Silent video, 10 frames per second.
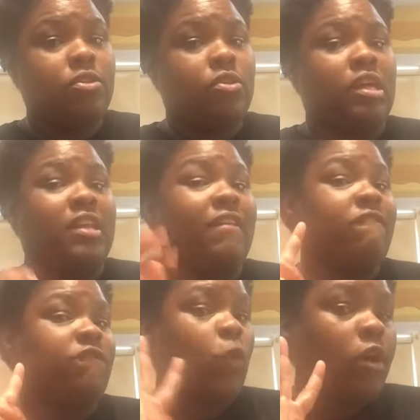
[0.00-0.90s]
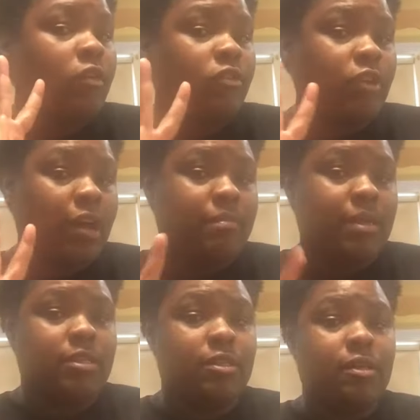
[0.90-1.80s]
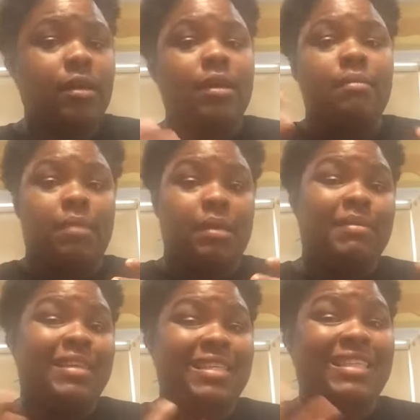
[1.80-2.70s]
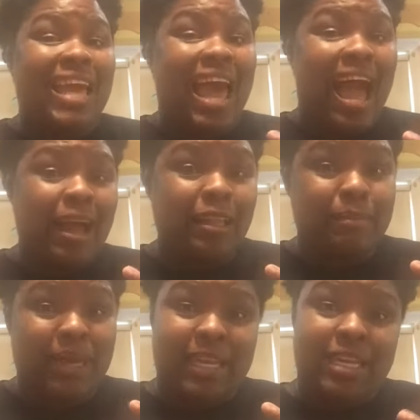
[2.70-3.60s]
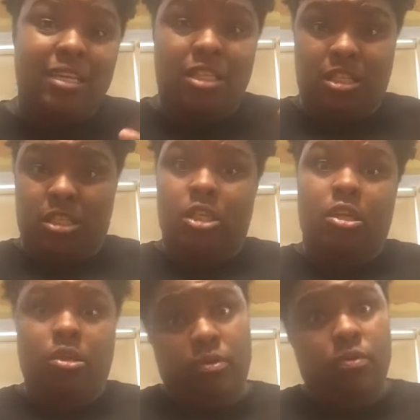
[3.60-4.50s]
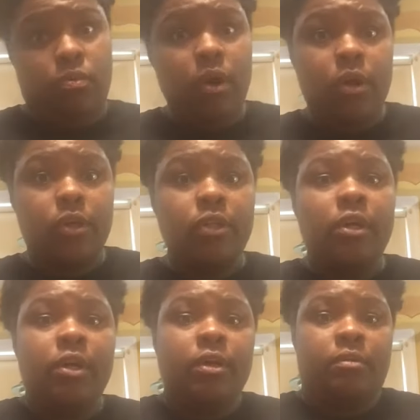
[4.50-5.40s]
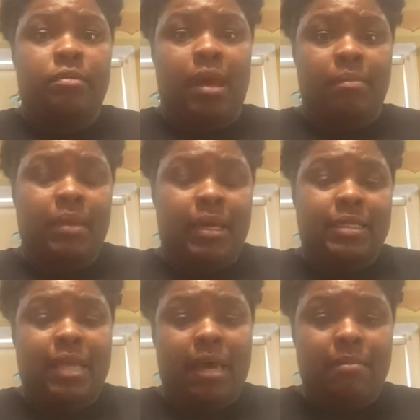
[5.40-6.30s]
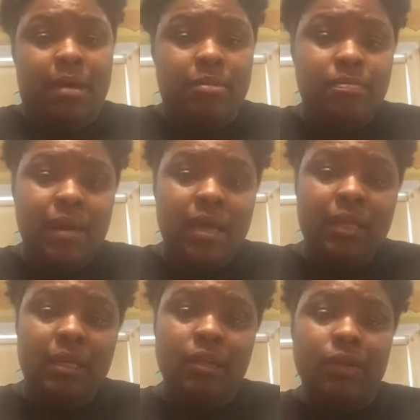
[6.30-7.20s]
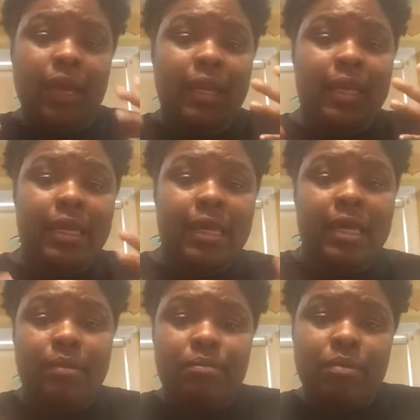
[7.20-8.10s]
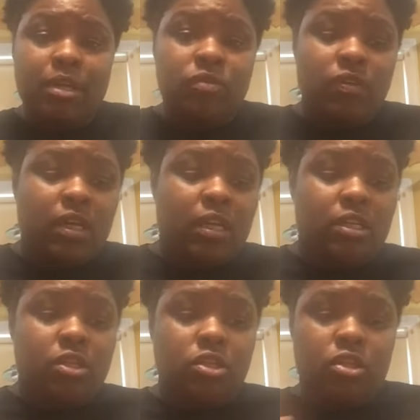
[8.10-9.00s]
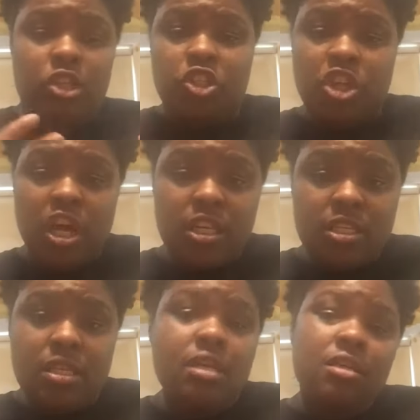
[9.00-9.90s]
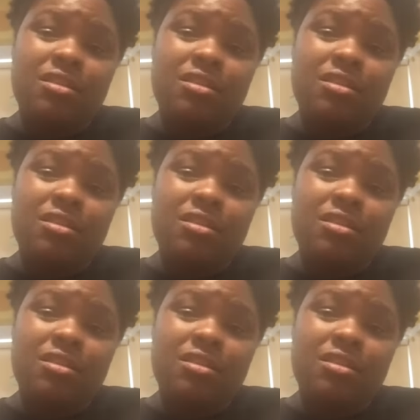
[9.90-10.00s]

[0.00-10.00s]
So then the 4th trimester, baby needs to get acclimated into the world. Not being inside mommy's belly, learning how to eat and breastfeed and adjust.